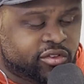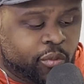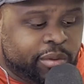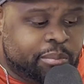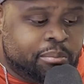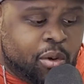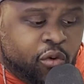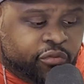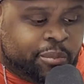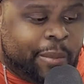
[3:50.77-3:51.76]
So we
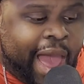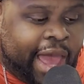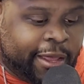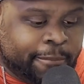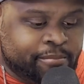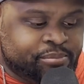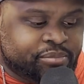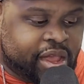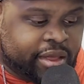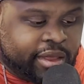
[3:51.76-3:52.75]
moved back
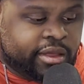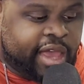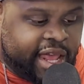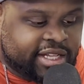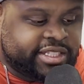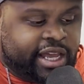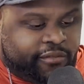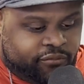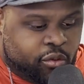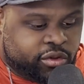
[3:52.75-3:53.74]
and gained a
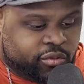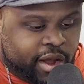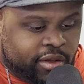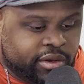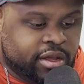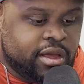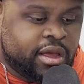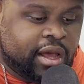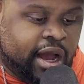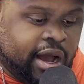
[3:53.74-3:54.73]
second, fourth round,
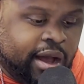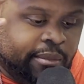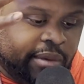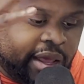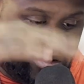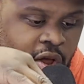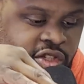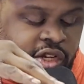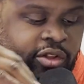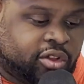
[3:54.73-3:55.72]
and
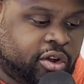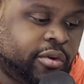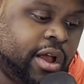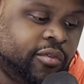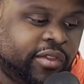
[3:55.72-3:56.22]
lost our third round.